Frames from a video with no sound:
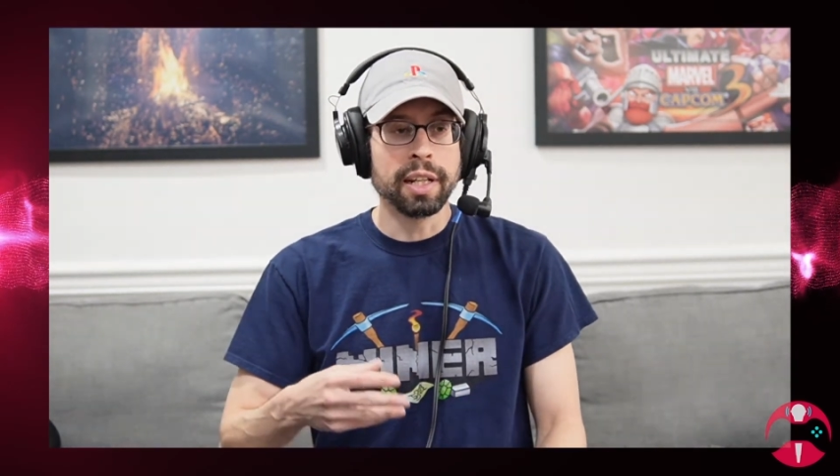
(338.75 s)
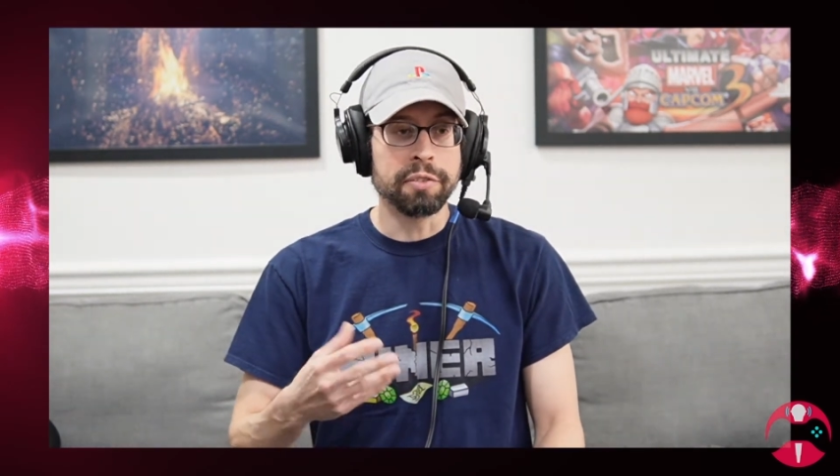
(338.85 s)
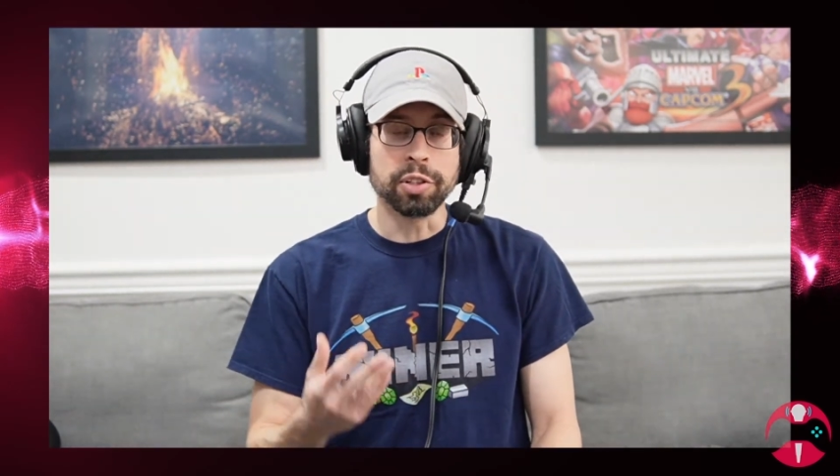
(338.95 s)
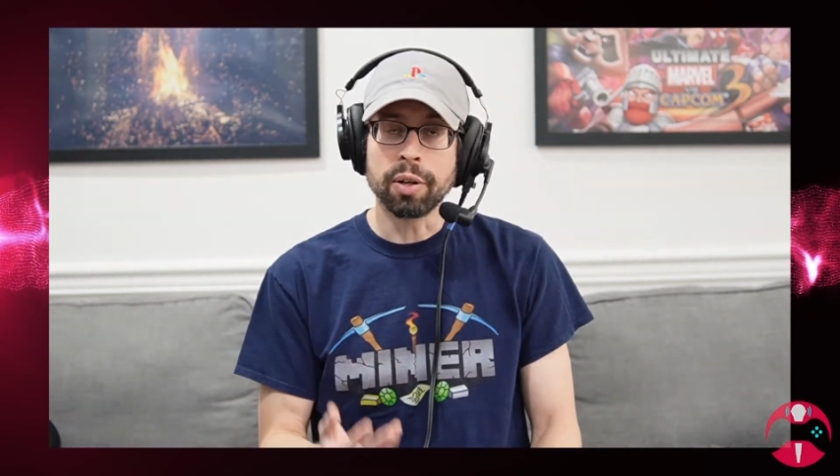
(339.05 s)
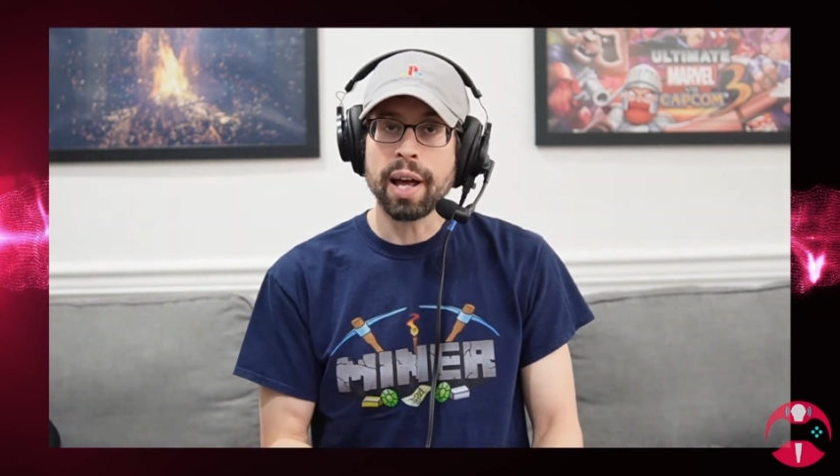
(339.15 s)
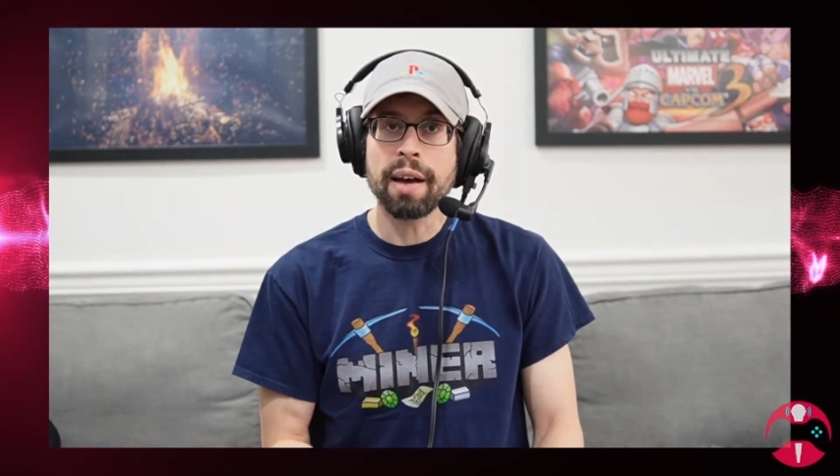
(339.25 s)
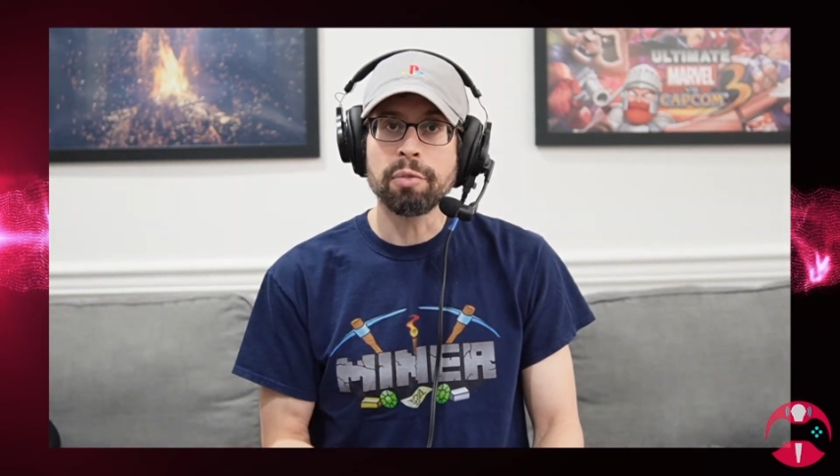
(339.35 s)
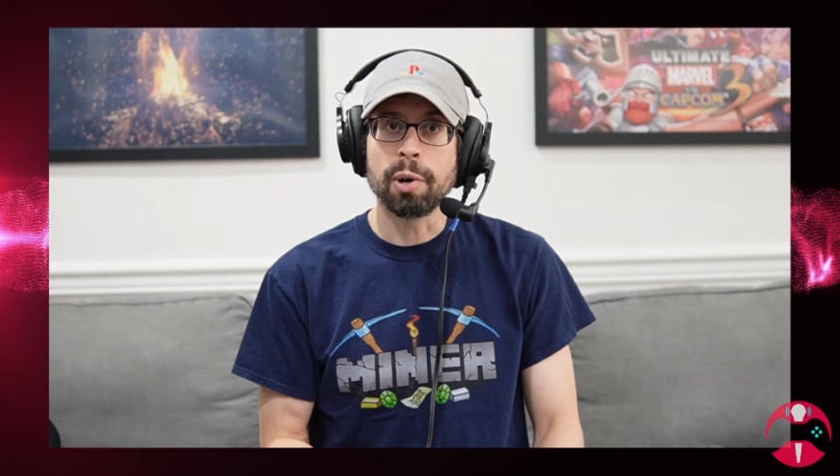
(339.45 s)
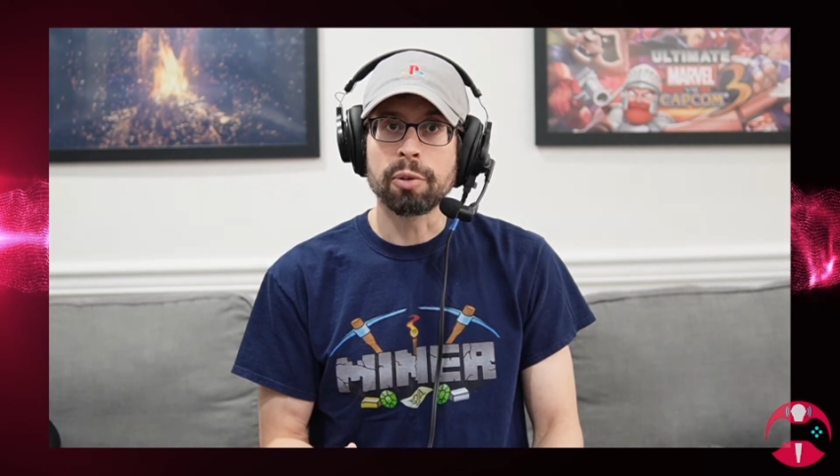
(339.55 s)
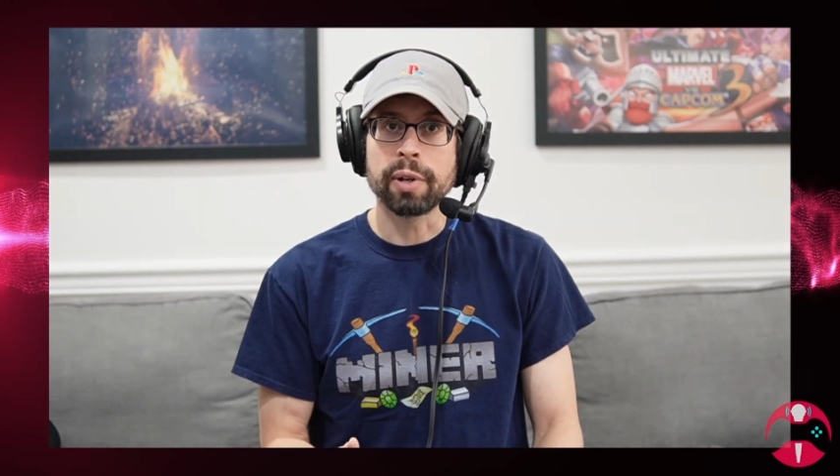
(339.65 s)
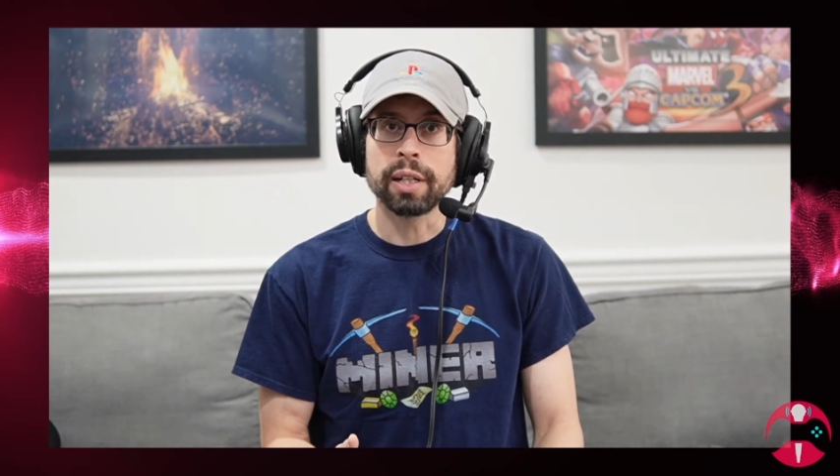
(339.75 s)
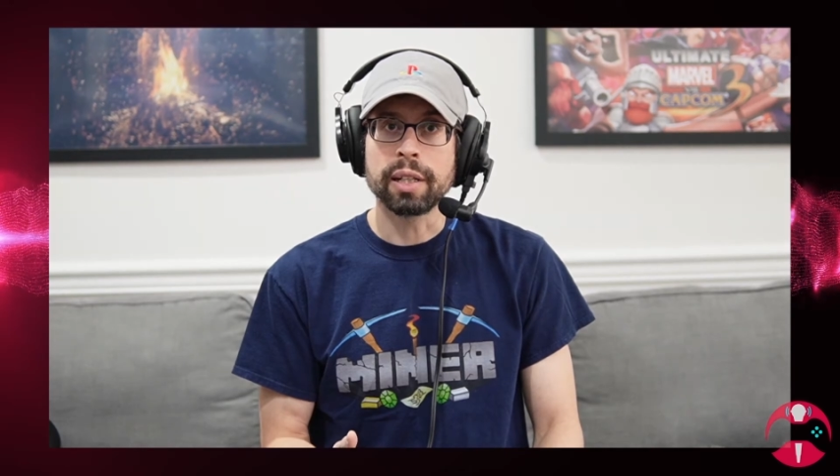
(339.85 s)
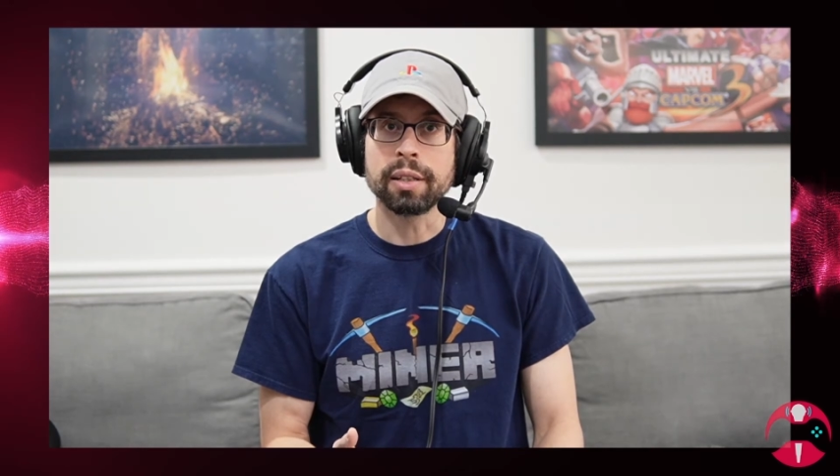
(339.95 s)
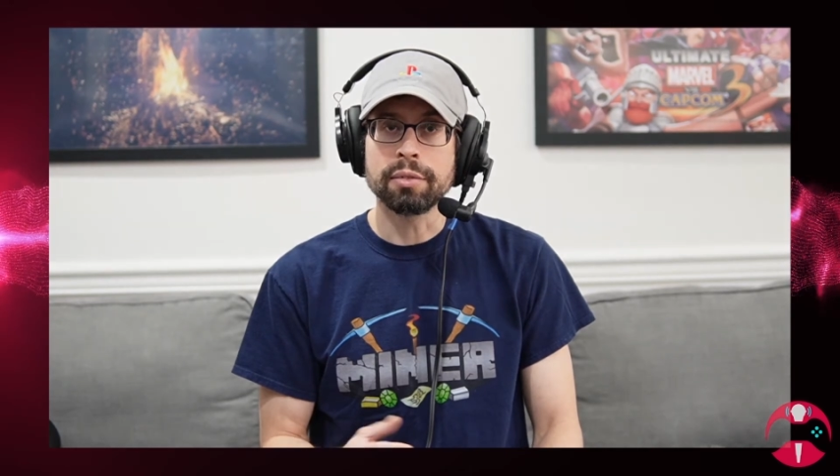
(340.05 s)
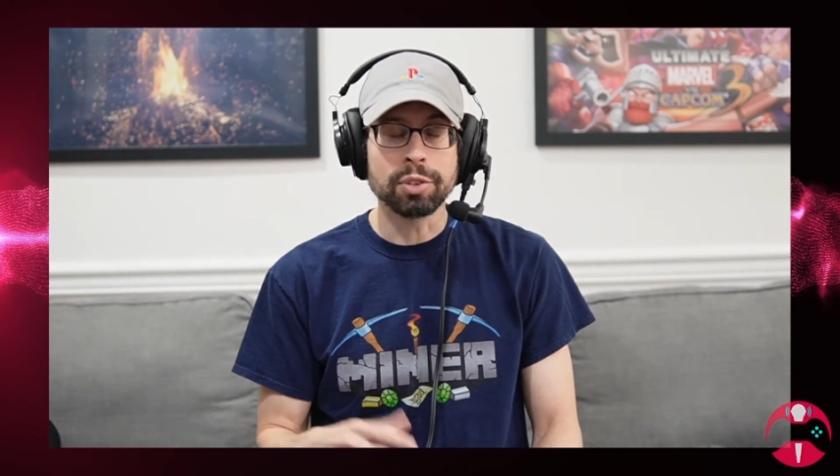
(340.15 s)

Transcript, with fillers: if you don't have them already,